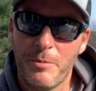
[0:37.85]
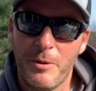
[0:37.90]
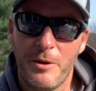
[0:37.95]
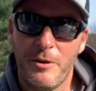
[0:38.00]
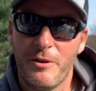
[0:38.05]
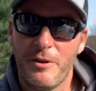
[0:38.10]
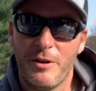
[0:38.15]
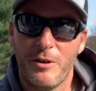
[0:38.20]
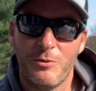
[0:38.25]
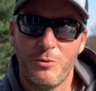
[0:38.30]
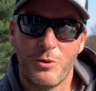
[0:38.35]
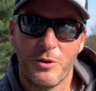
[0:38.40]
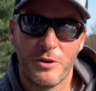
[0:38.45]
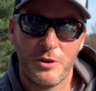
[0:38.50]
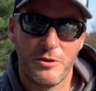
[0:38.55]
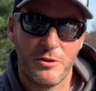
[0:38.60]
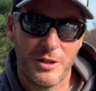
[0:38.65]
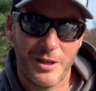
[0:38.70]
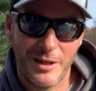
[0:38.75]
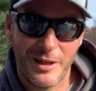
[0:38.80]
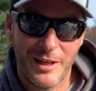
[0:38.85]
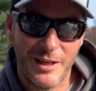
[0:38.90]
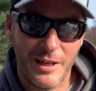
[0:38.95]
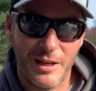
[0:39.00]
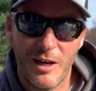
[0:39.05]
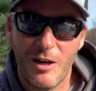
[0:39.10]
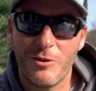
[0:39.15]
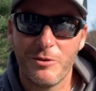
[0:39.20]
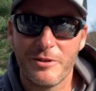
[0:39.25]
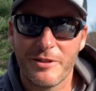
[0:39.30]
period where you can get
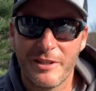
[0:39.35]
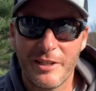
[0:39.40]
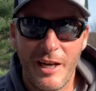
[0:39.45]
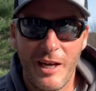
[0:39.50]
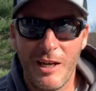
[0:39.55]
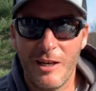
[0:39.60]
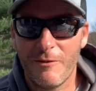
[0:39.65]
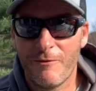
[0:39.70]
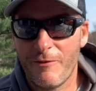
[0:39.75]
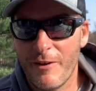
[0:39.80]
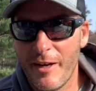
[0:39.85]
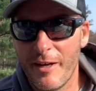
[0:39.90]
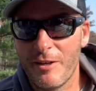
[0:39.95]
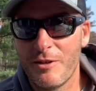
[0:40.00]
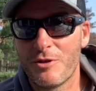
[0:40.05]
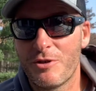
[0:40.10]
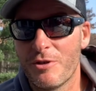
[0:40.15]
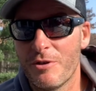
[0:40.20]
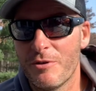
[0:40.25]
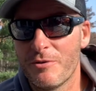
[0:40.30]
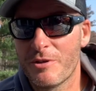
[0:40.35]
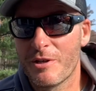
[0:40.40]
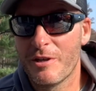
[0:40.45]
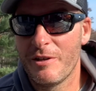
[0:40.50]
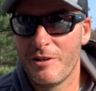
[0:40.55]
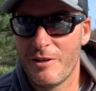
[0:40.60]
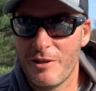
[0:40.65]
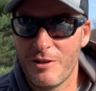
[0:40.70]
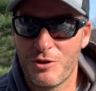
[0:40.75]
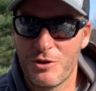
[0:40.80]
out and take advantage of those
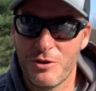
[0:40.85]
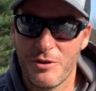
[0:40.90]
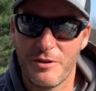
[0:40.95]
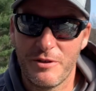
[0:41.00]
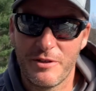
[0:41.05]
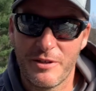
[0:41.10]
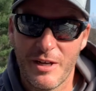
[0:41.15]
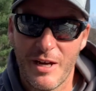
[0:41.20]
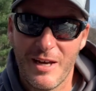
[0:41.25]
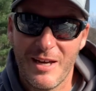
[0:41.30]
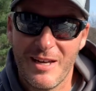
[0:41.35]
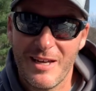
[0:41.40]
conditions